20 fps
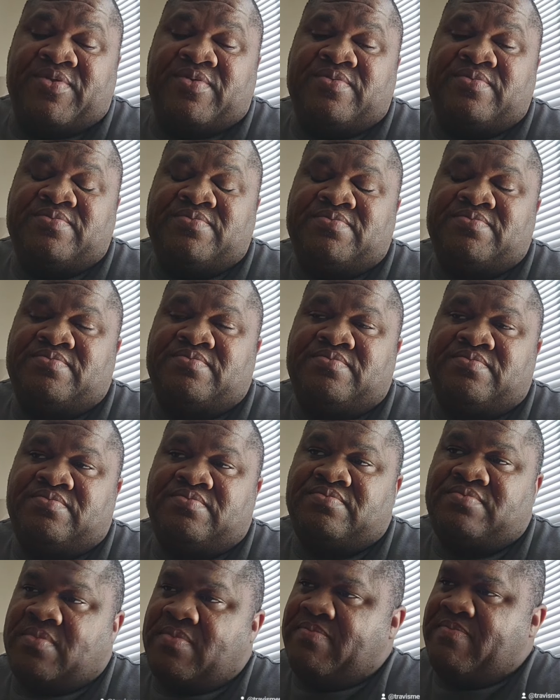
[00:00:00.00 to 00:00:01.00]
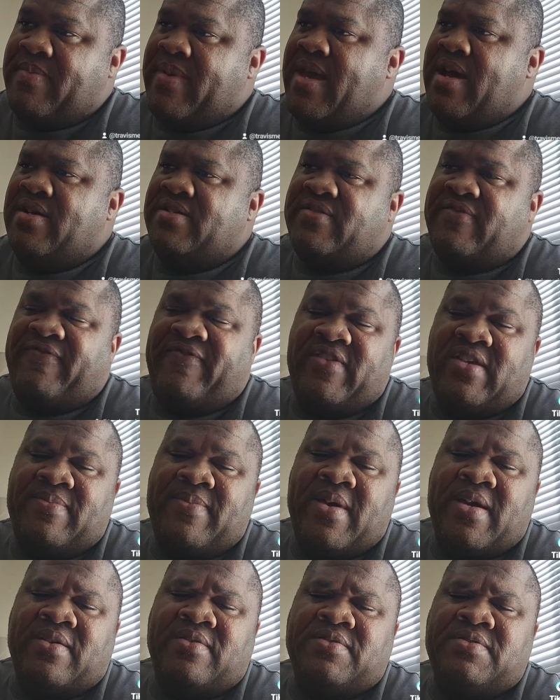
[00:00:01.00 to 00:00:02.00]
Males and females.
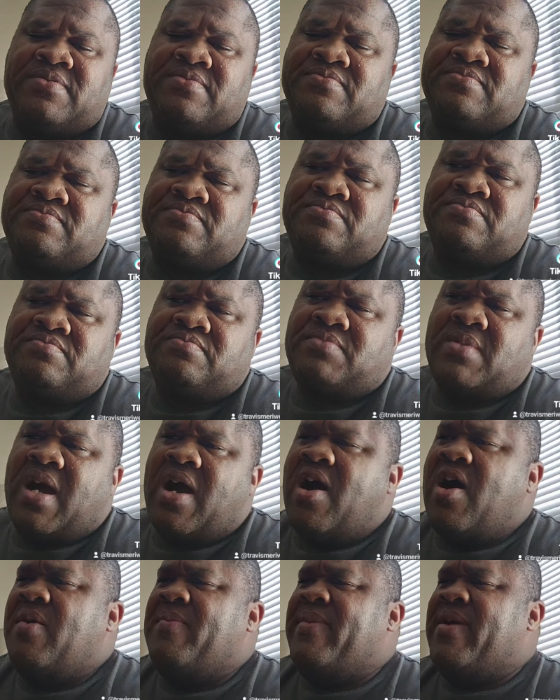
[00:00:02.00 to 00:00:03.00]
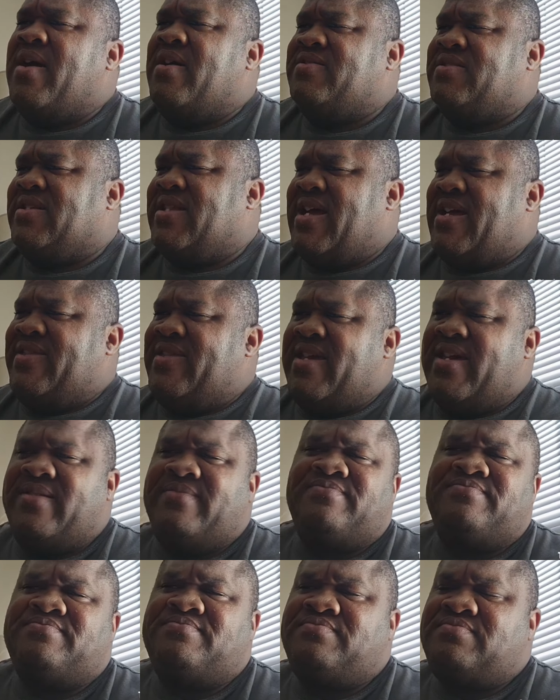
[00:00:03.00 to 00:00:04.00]
All males are like that. All
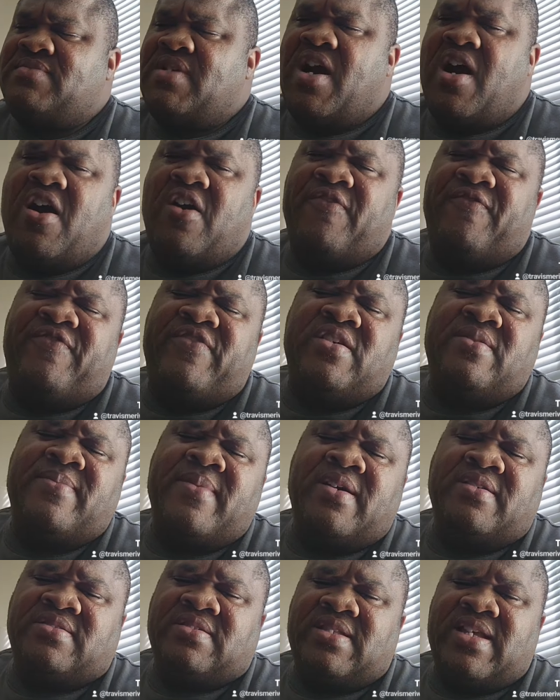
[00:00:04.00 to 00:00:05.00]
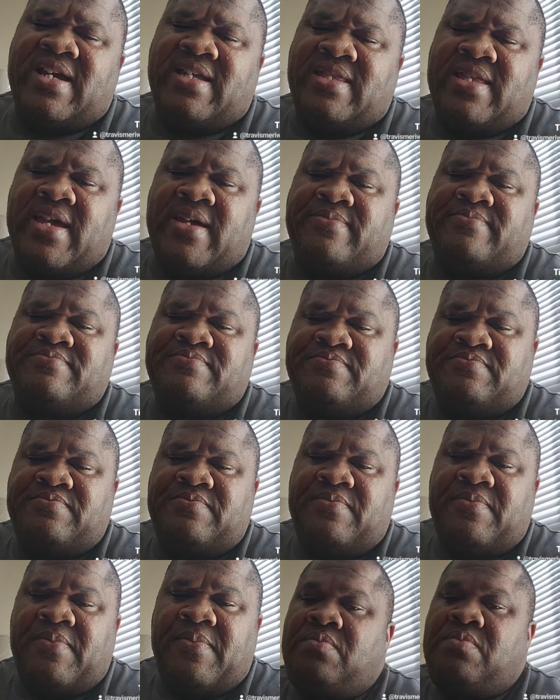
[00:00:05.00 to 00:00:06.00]
females are like that. That
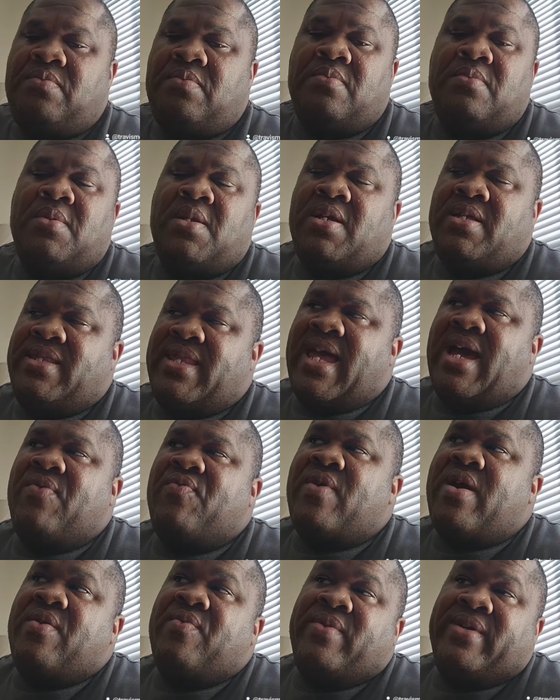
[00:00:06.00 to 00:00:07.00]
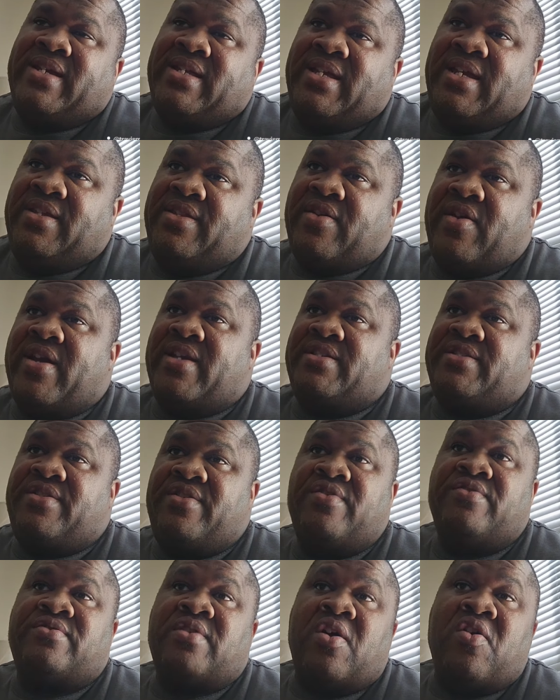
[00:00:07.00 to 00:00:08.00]
way we can either excuse our own behavior
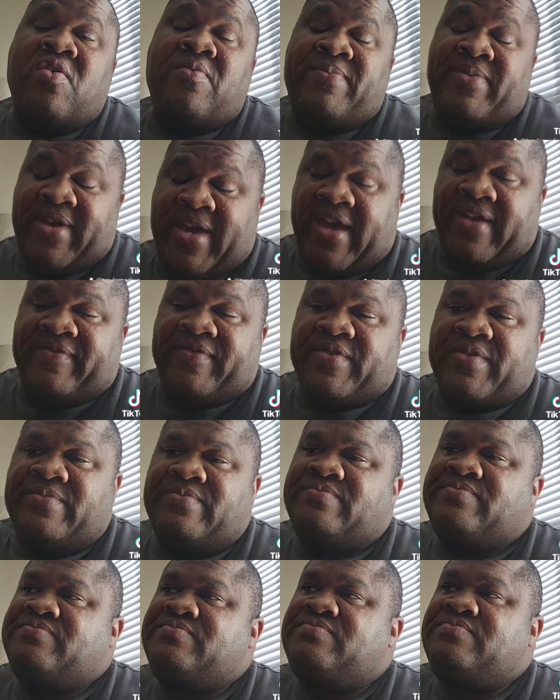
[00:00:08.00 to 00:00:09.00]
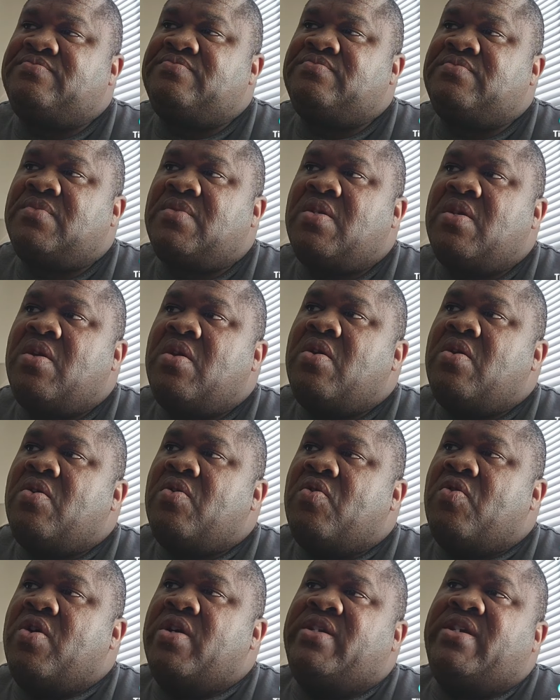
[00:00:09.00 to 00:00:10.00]
or give ourselves an
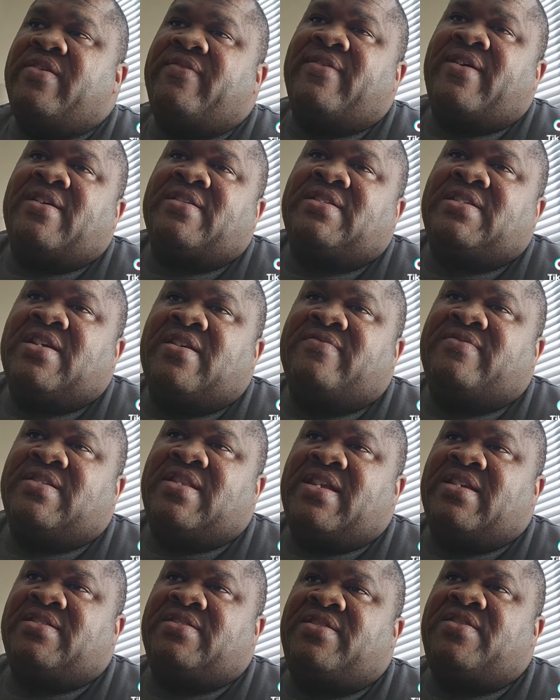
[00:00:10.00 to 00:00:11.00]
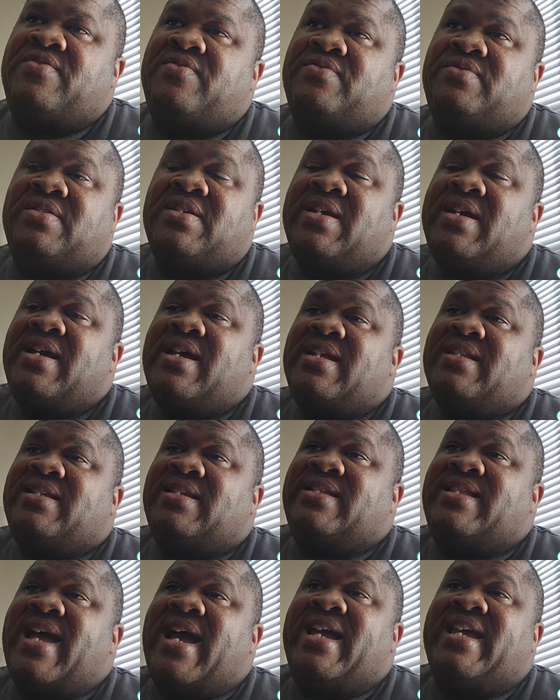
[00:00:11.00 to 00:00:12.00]
excuse to not even try
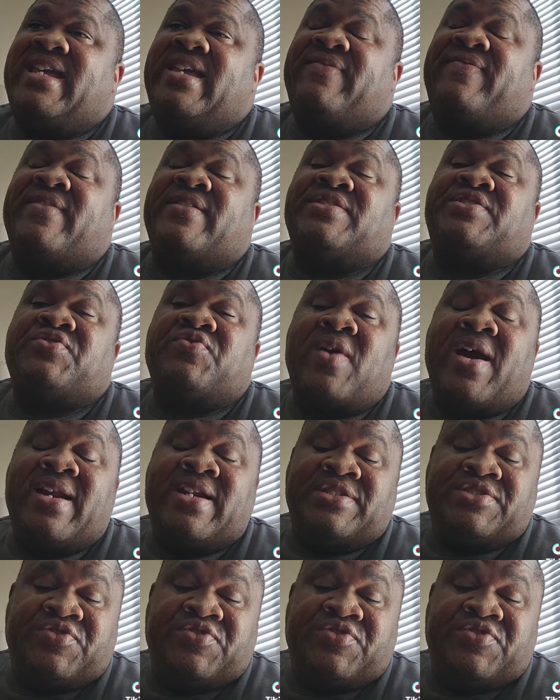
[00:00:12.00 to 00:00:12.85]
to trust anybody.